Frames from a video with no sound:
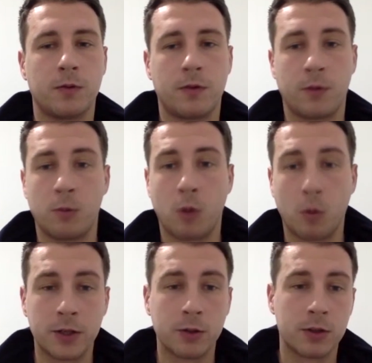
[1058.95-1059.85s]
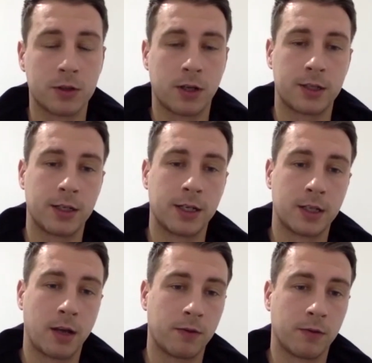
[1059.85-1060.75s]
what we do at
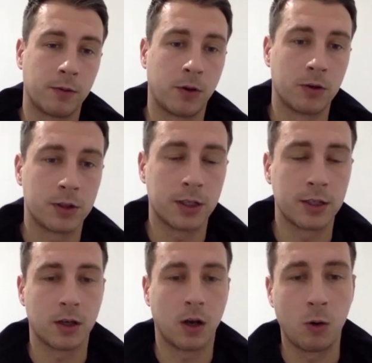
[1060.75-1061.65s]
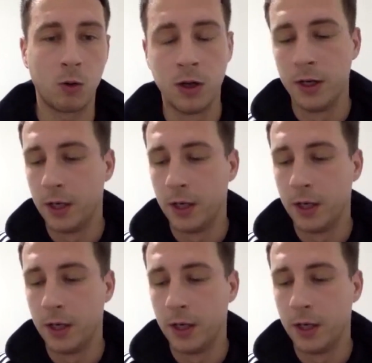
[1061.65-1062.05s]
CSF and from Norwich City as a whole.